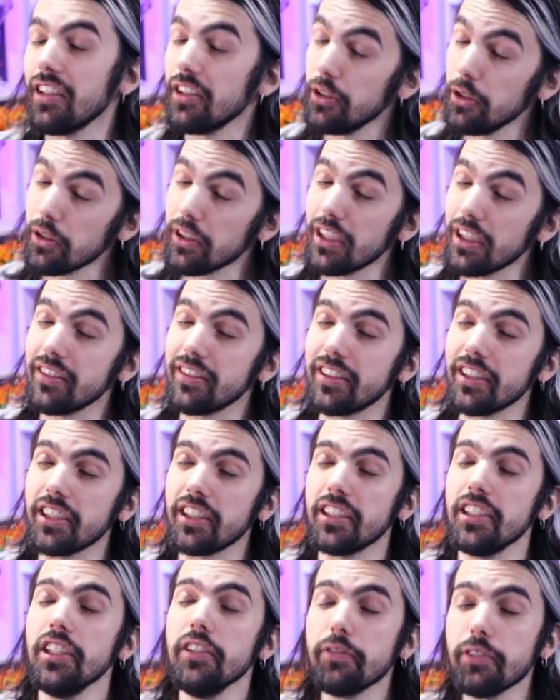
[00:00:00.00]
you can
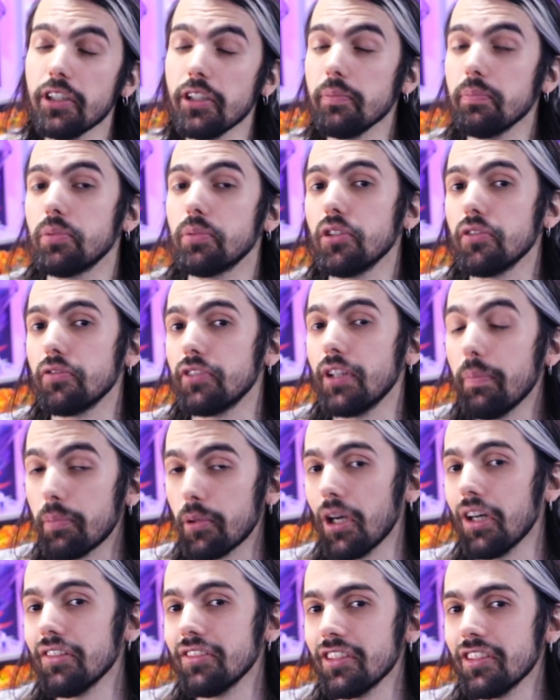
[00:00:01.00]
significantly improve the
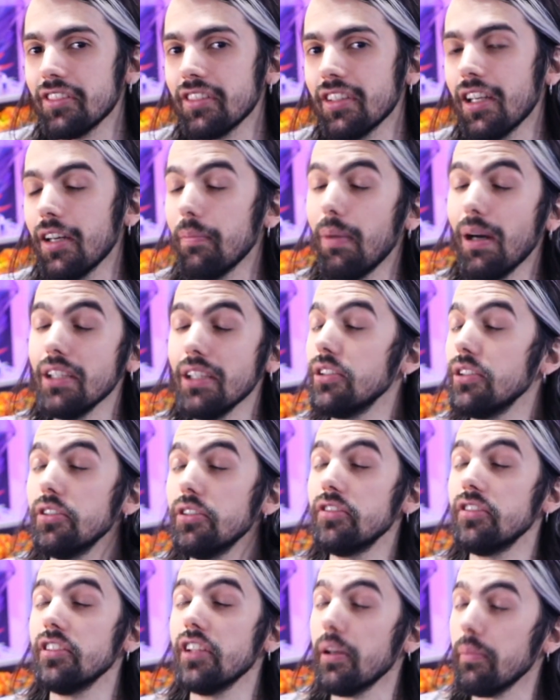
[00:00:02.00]
process by
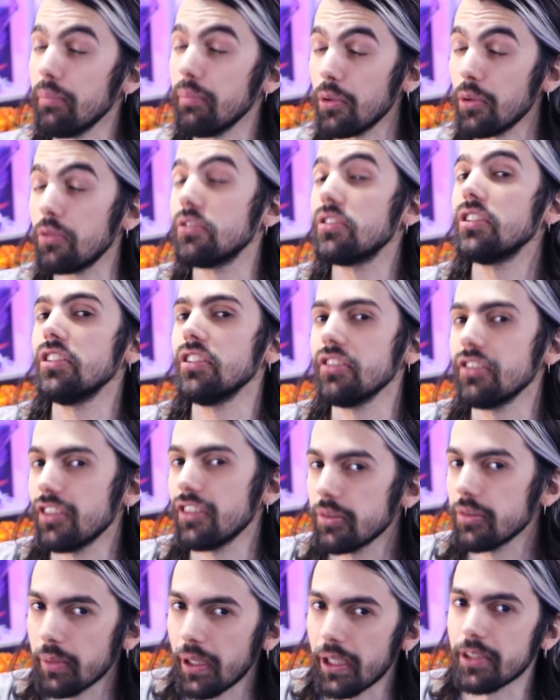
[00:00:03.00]
using the Multi-Instance
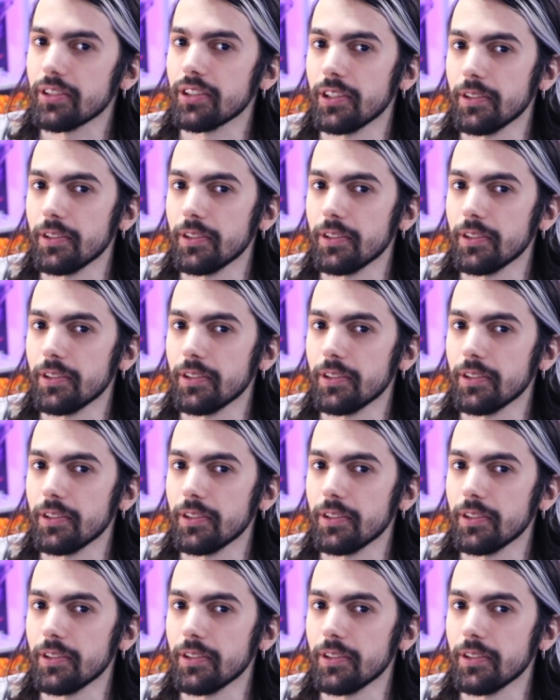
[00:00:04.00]
Manager,